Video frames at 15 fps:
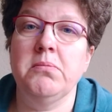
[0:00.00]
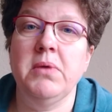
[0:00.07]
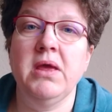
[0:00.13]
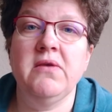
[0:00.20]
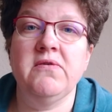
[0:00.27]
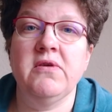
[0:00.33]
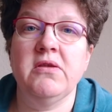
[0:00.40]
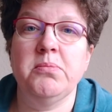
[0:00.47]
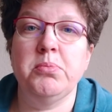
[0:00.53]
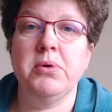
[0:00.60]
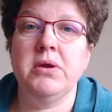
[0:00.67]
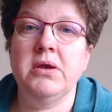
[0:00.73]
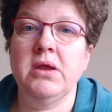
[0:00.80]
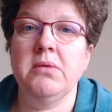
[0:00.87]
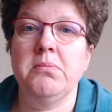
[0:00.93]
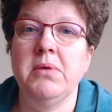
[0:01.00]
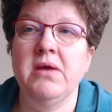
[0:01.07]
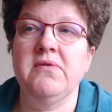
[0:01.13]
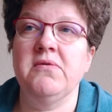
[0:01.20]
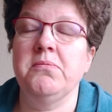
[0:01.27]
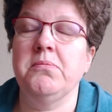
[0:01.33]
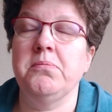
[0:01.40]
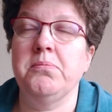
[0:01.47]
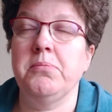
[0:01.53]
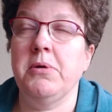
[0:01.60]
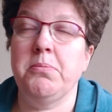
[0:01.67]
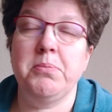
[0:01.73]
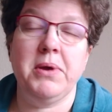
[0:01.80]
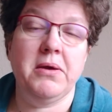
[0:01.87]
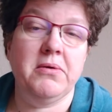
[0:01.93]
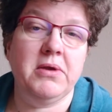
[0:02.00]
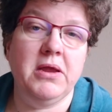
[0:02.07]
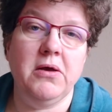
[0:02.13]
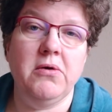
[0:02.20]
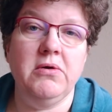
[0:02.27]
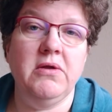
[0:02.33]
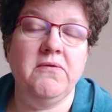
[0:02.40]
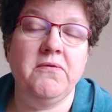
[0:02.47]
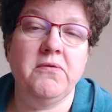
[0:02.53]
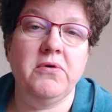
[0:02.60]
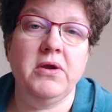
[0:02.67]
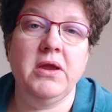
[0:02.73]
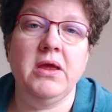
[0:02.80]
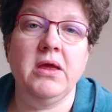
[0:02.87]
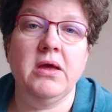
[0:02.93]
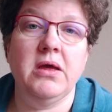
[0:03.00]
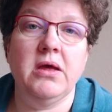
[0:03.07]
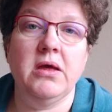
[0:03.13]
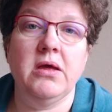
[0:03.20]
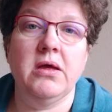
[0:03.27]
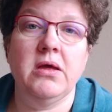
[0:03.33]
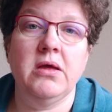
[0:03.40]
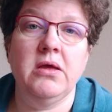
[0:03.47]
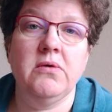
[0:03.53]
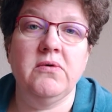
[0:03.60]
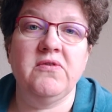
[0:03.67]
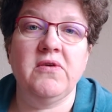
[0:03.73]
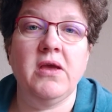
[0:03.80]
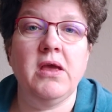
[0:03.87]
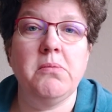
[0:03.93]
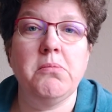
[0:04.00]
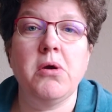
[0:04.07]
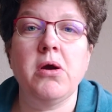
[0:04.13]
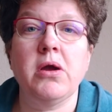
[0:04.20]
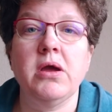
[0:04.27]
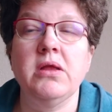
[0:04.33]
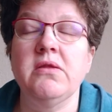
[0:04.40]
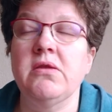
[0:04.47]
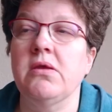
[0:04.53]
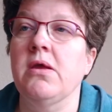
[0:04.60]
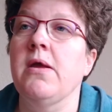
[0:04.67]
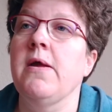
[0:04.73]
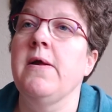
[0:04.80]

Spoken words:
makes it, but it makes it apparently only for the USA market.